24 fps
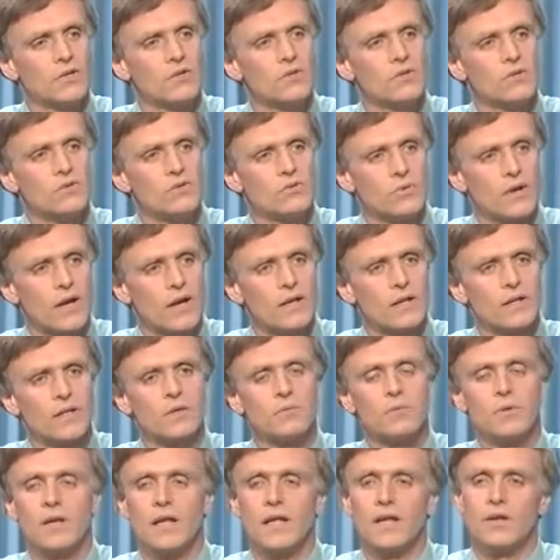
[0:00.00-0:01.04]
but
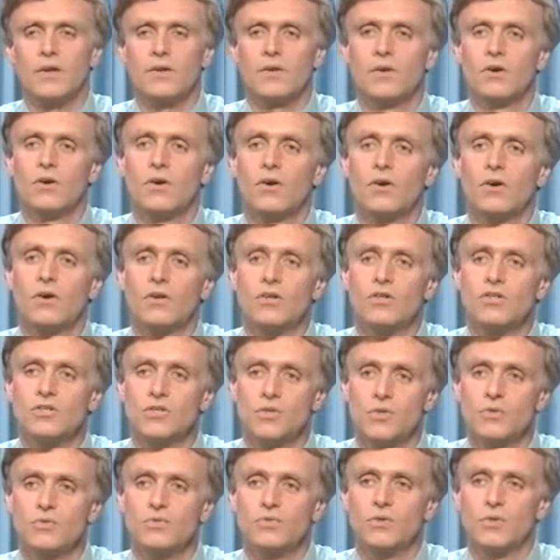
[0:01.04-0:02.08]
very
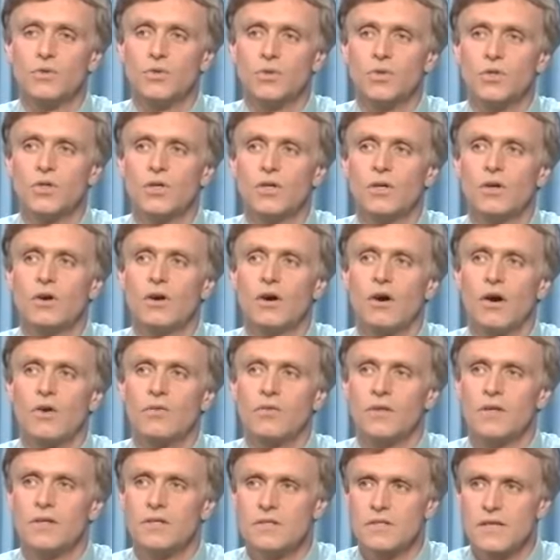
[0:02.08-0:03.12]
directly related
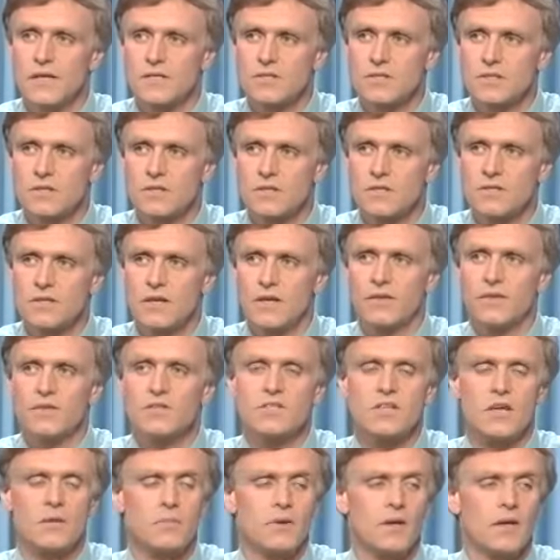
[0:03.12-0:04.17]
to food
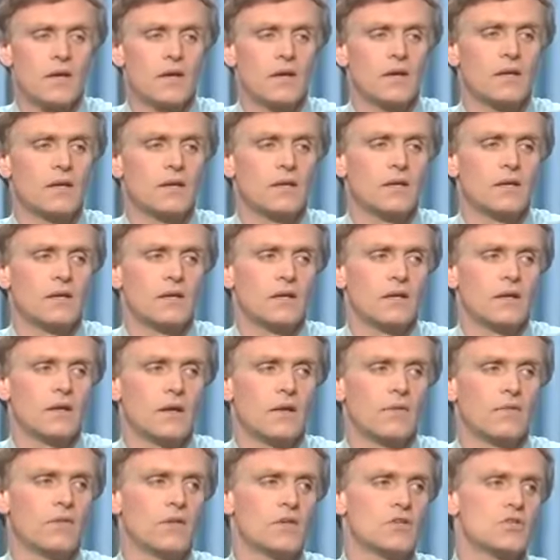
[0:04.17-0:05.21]
are the intestines and
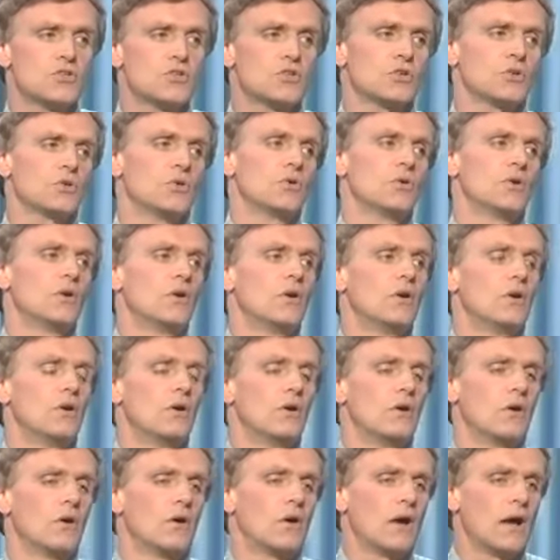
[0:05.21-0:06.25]
the stomach,
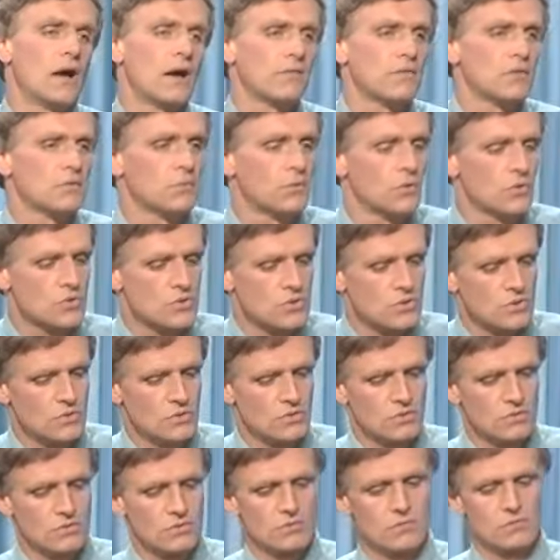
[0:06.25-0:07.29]
and these two
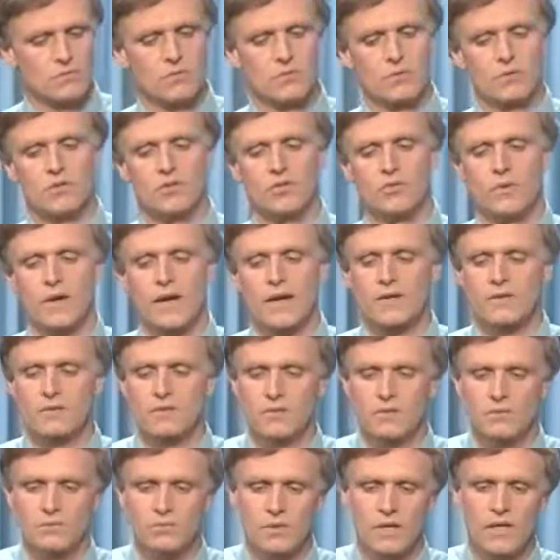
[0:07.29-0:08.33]
have the
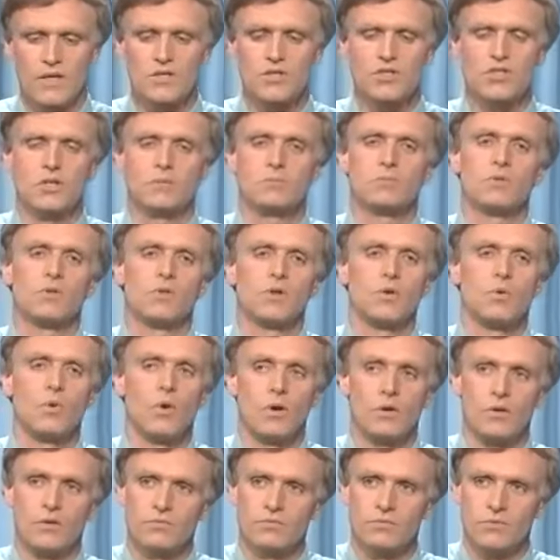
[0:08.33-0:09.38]
most
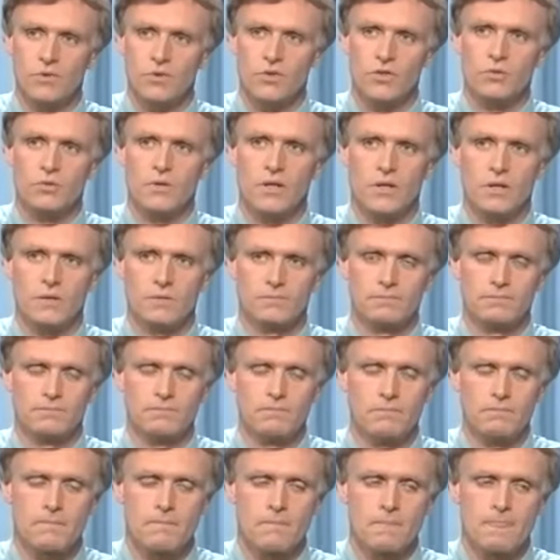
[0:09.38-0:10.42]
direct relationship to the
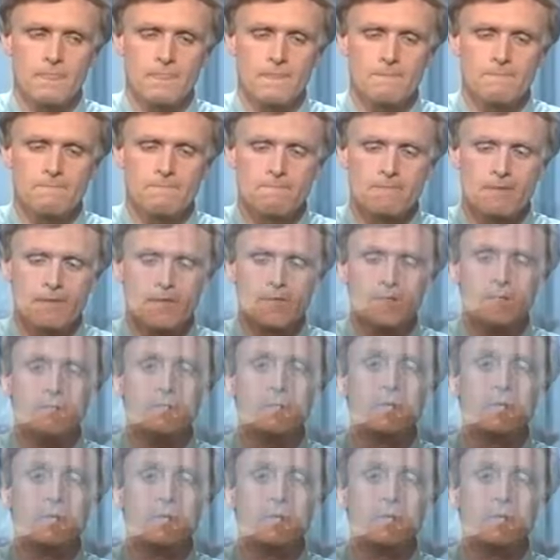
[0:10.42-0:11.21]
quality of food you eat.